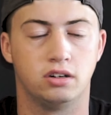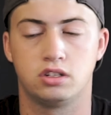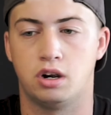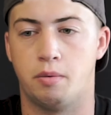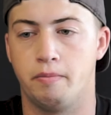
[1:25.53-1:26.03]

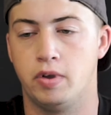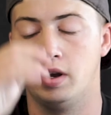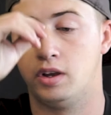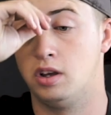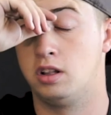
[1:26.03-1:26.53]
So,
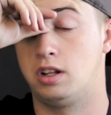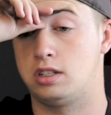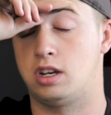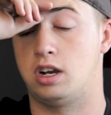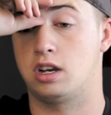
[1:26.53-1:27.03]
let's
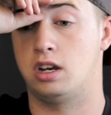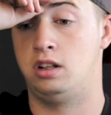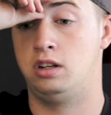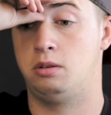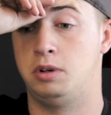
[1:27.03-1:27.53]
talk a
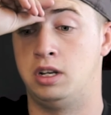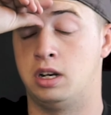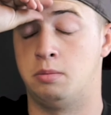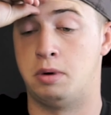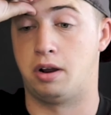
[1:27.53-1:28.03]
little bit
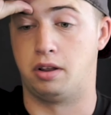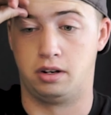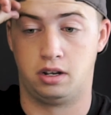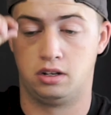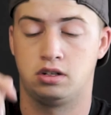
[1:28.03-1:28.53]
about
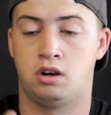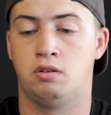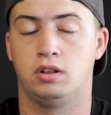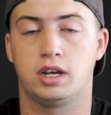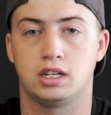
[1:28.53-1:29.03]
it. So,
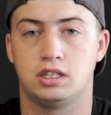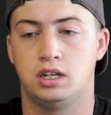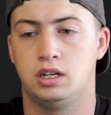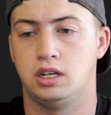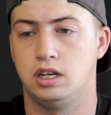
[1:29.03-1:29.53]
like I
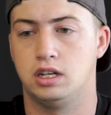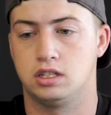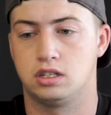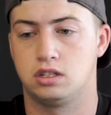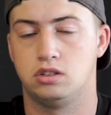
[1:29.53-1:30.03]
said,
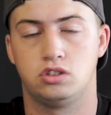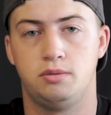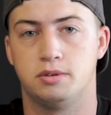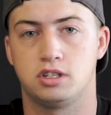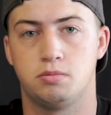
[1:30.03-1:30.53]
it's
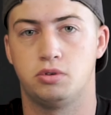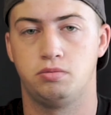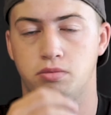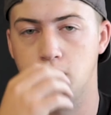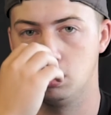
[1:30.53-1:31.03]
super simple.
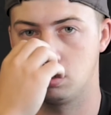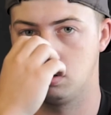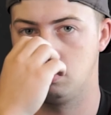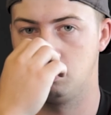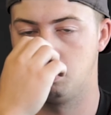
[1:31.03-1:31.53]
You just
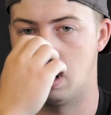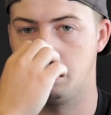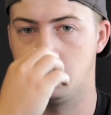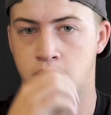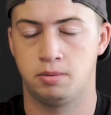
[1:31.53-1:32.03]

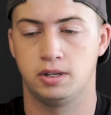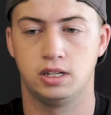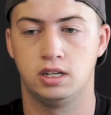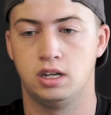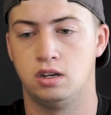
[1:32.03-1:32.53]
pump it up
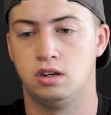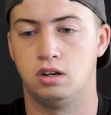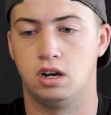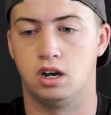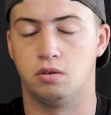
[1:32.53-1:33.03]

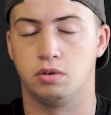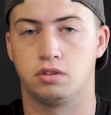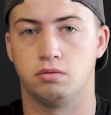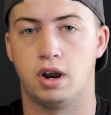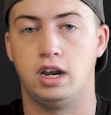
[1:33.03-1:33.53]
with
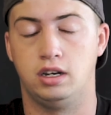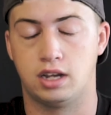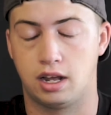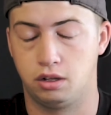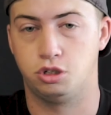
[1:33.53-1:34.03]
the right
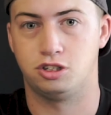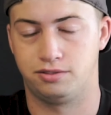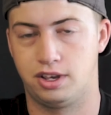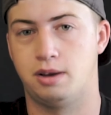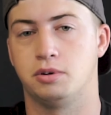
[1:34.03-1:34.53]
dilution
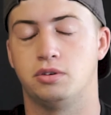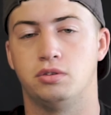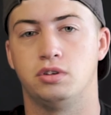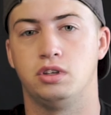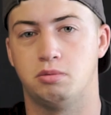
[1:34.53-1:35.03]
of
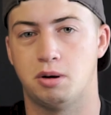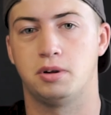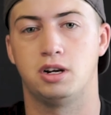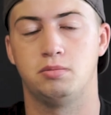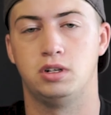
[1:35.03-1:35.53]
chemical. You pump it
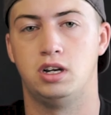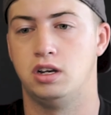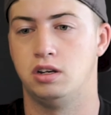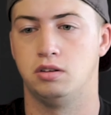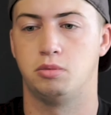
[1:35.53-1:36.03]
up,
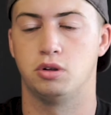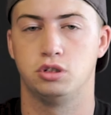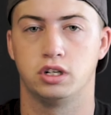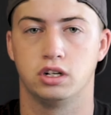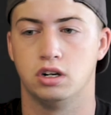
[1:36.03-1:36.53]
pull the
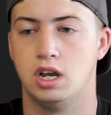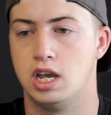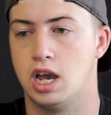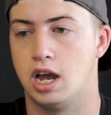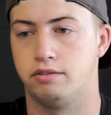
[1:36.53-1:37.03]
trigger,
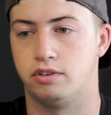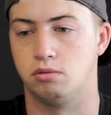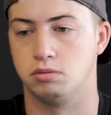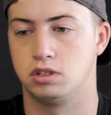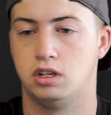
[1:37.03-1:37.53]
and it
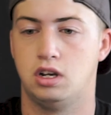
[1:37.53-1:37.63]
foams.